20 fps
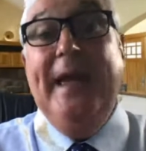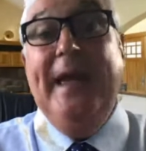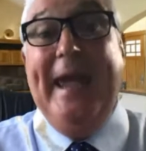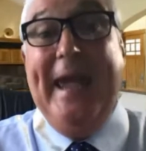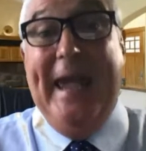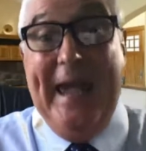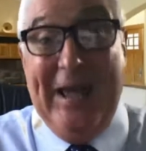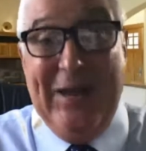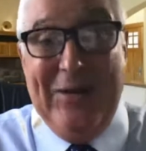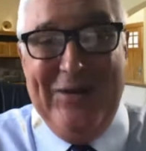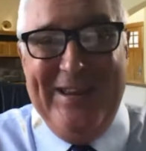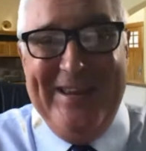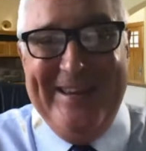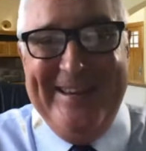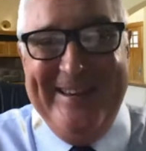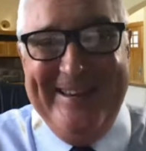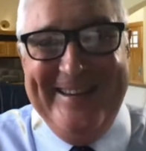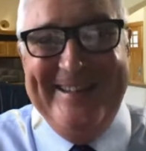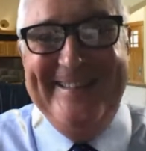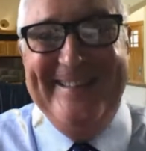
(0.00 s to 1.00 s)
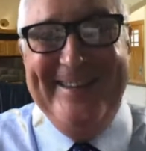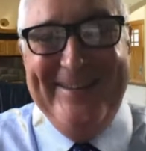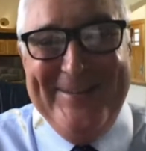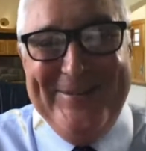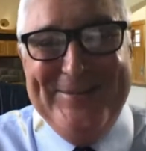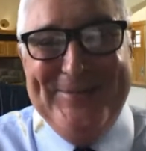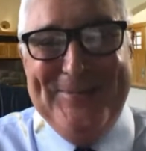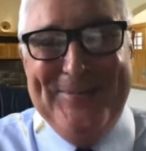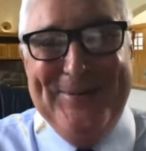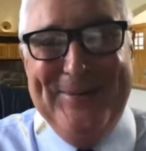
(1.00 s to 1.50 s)
How do you get
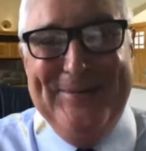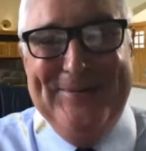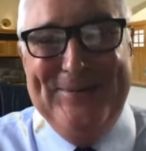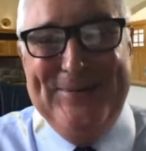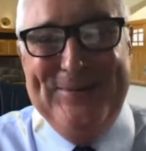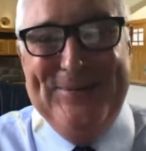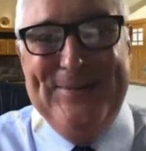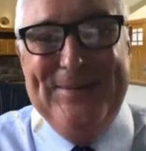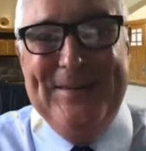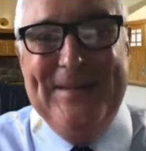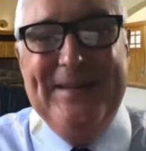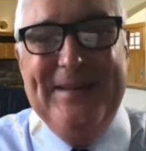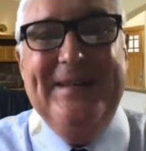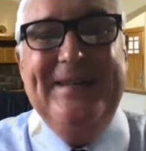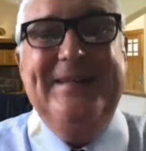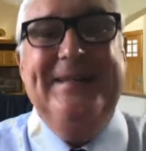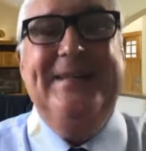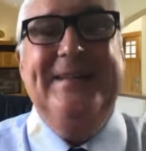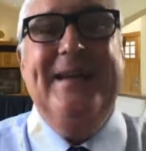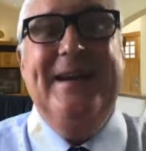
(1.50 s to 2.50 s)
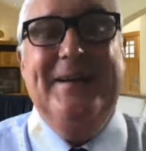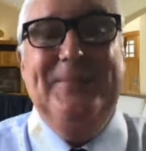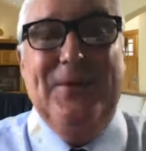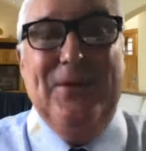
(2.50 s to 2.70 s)
those people to come